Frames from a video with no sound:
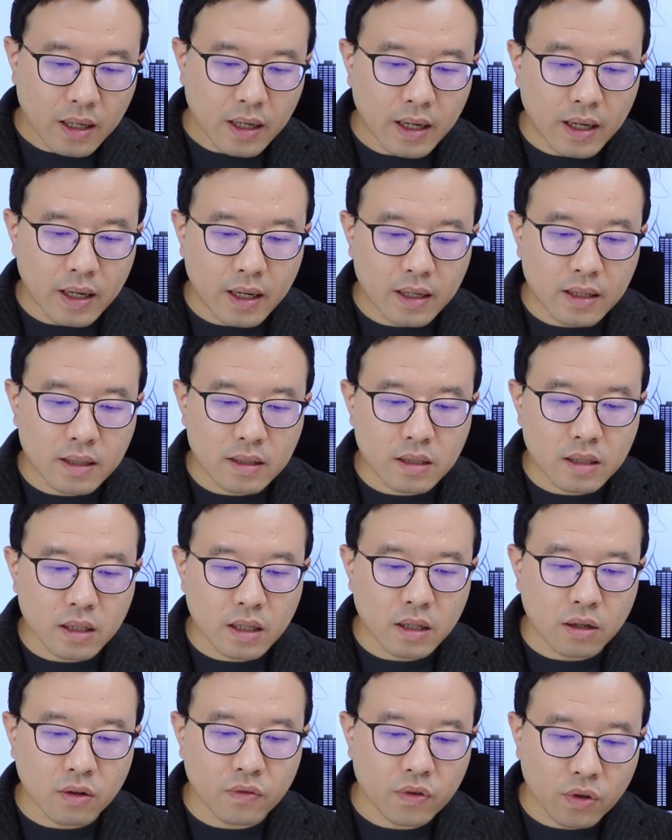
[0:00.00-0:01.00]
And
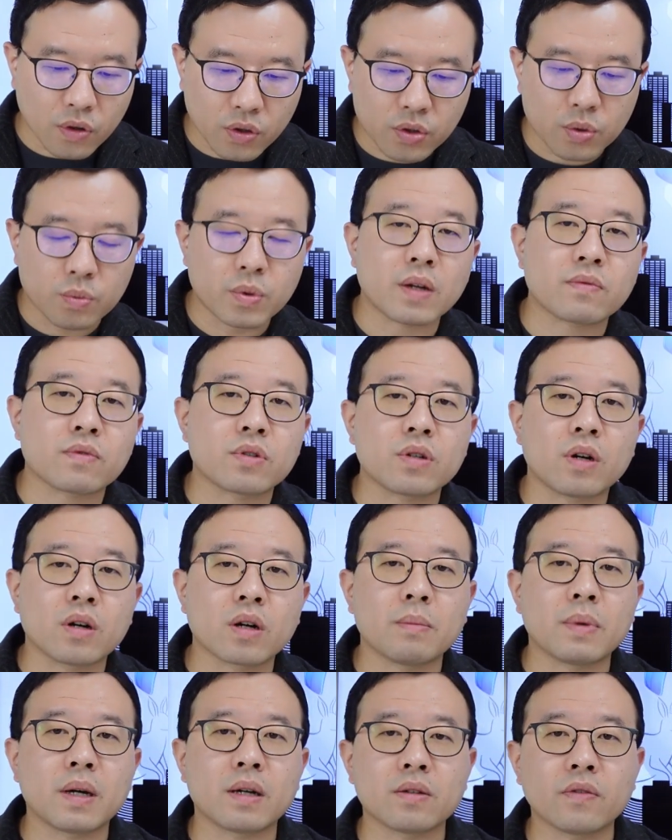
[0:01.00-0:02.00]
of course we have to talk
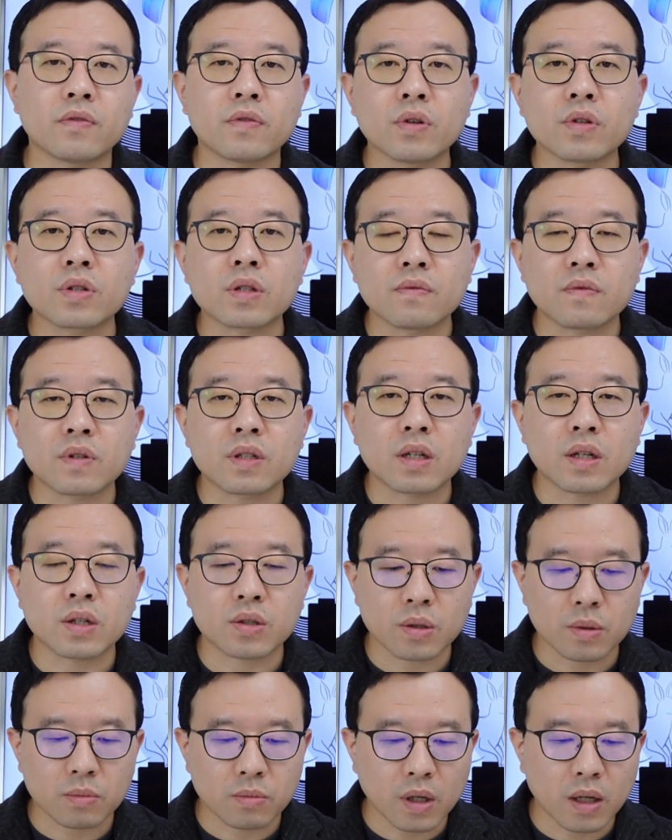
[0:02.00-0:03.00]
about the first
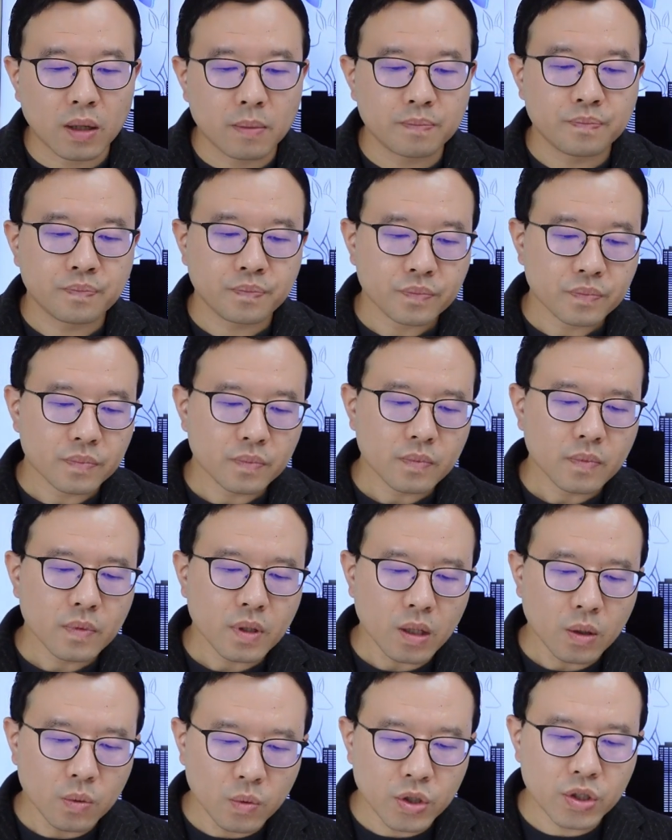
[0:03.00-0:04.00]
invitation round,
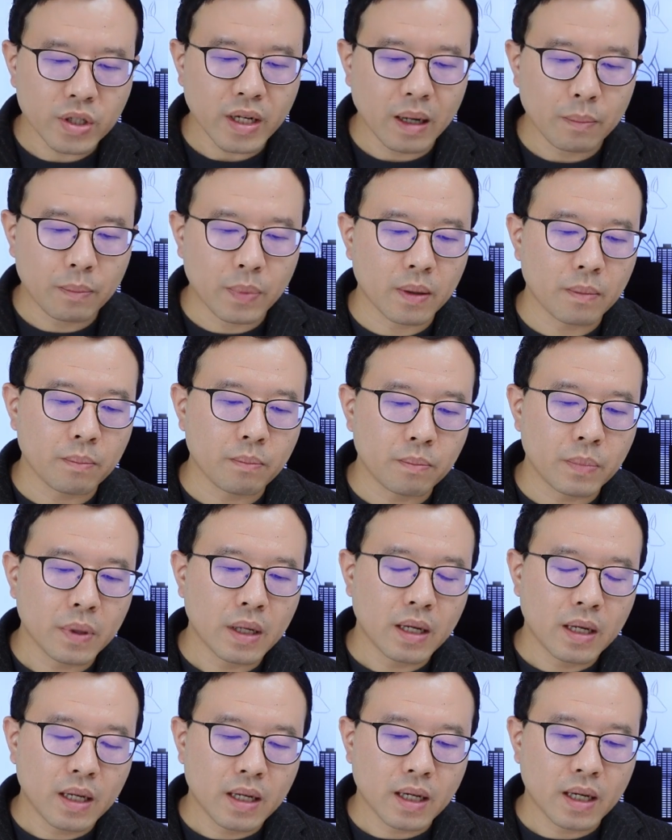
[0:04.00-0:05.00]
which happened
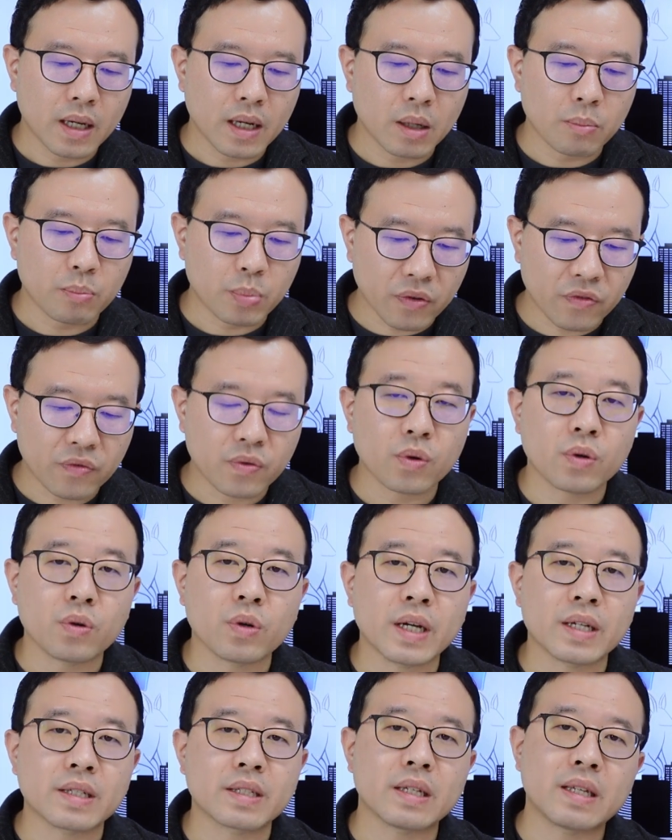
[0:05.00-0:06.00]

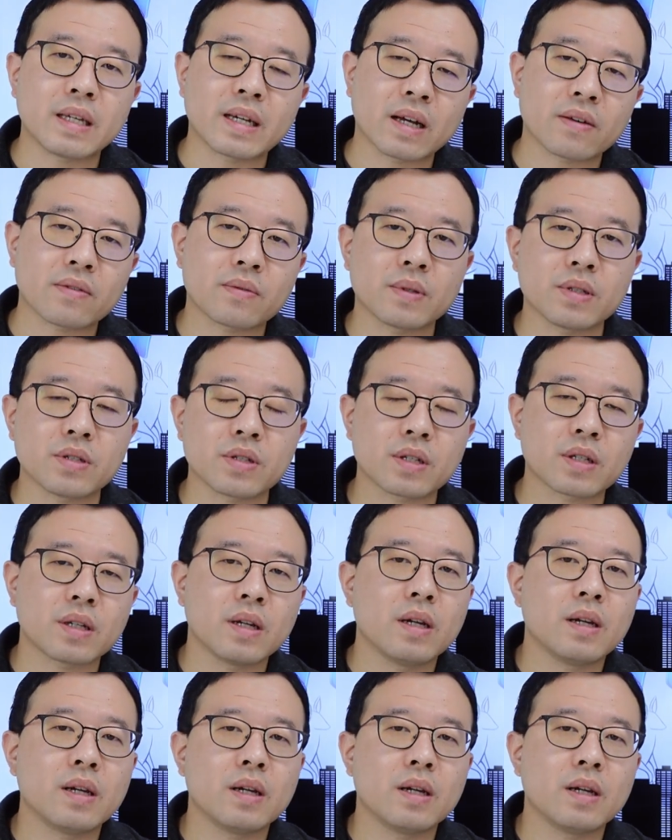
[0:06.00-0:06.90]
before ACT governments